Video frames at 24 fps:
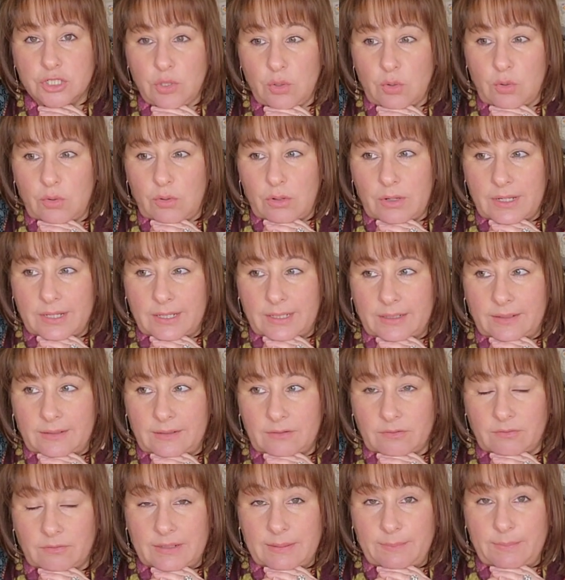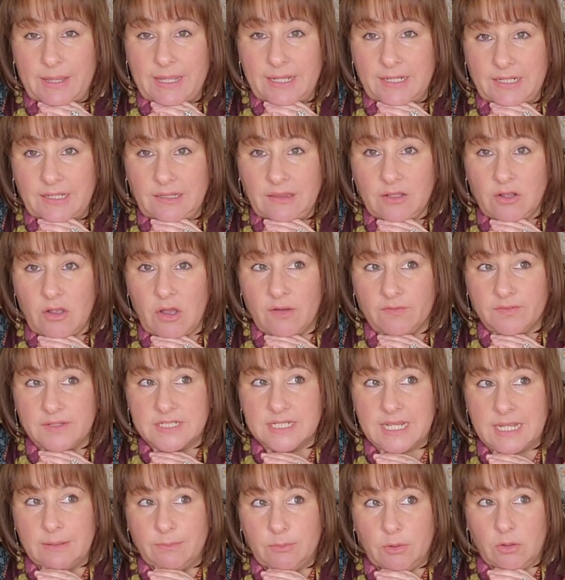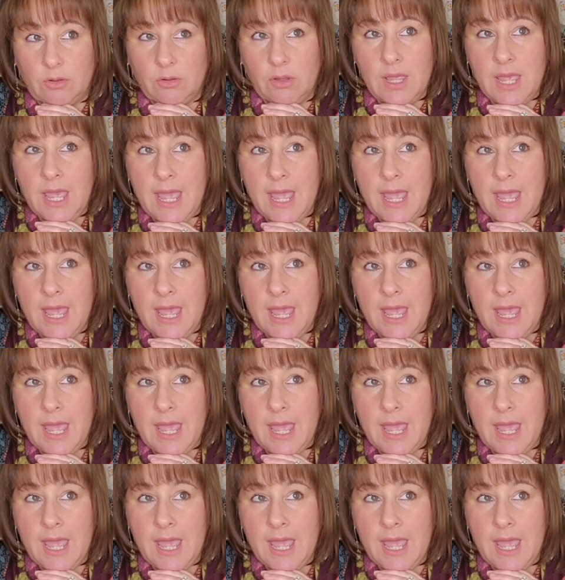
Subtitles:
on repainting the coffee table,